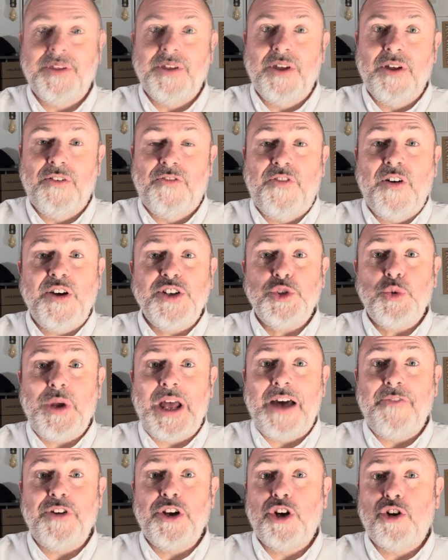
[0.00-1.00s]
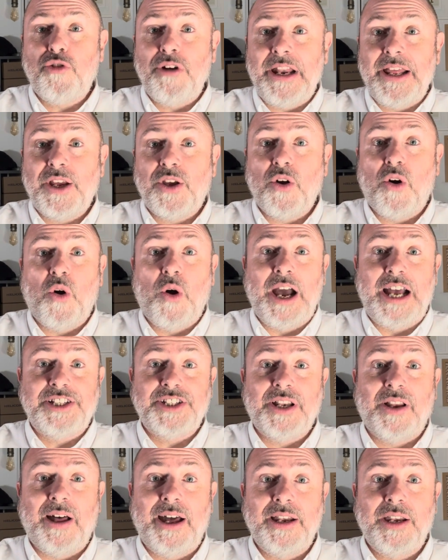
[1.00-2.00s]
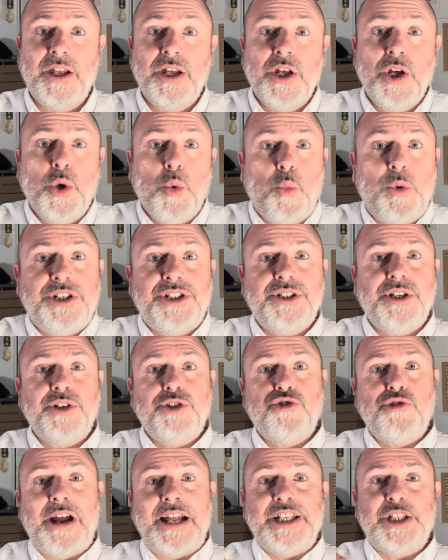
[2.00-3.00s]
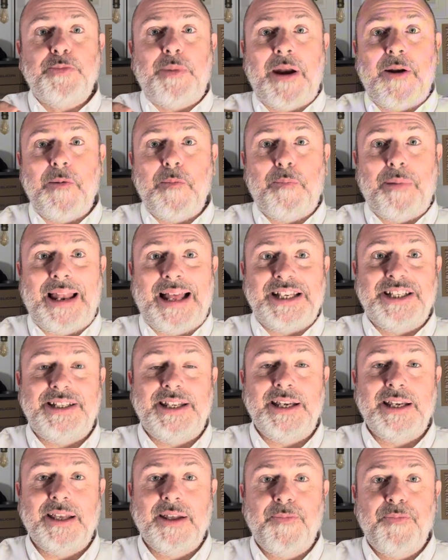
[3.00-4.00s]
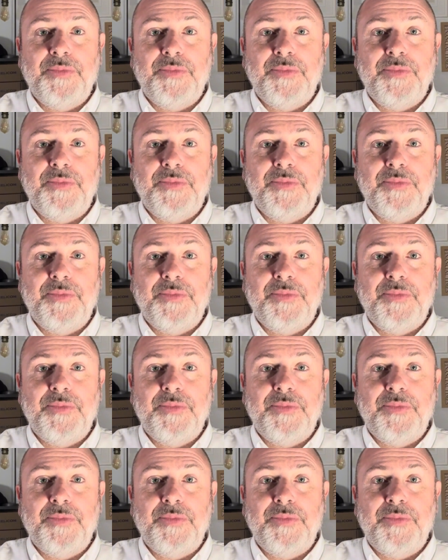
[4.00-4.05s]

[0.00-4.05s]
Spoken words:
First, we have acrylic or hesalite, which is a transparent plastic.